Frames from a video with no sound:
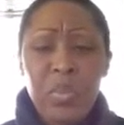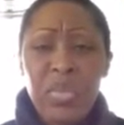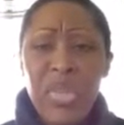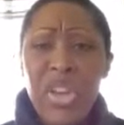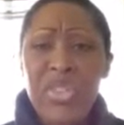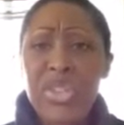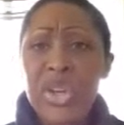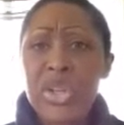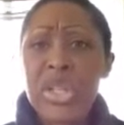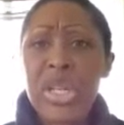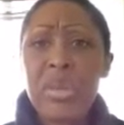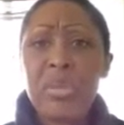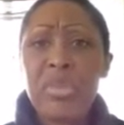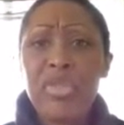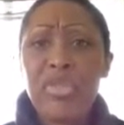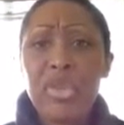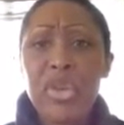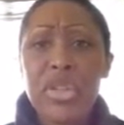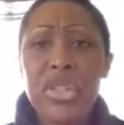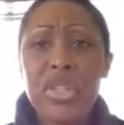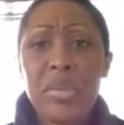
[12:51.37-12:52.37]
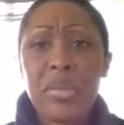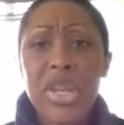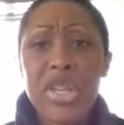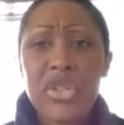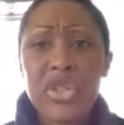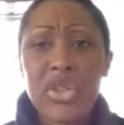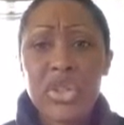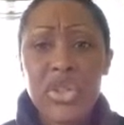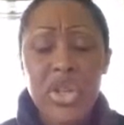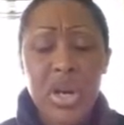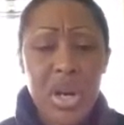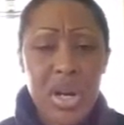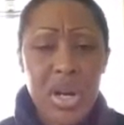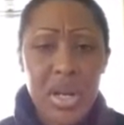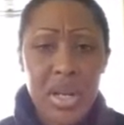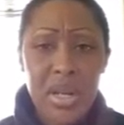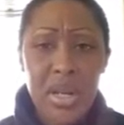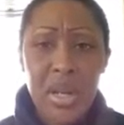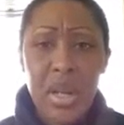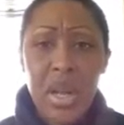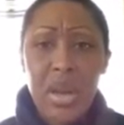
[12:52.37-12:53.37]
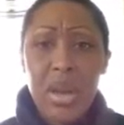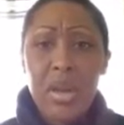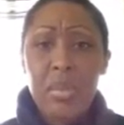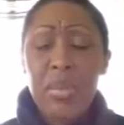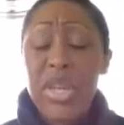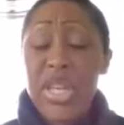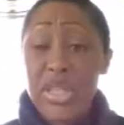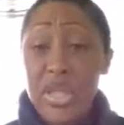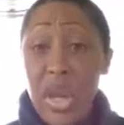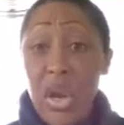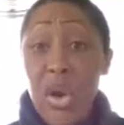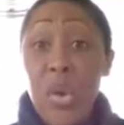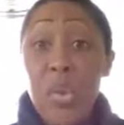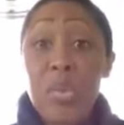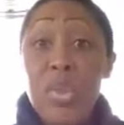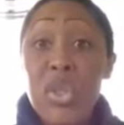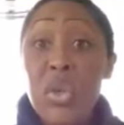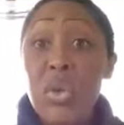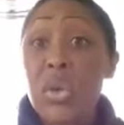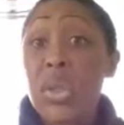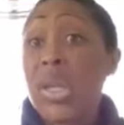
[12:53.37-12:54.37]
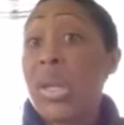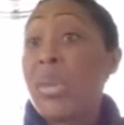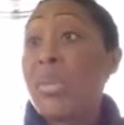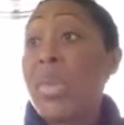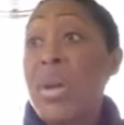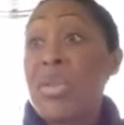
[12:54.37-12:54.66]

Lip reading: of 13, before the semester started, because I homeschool him.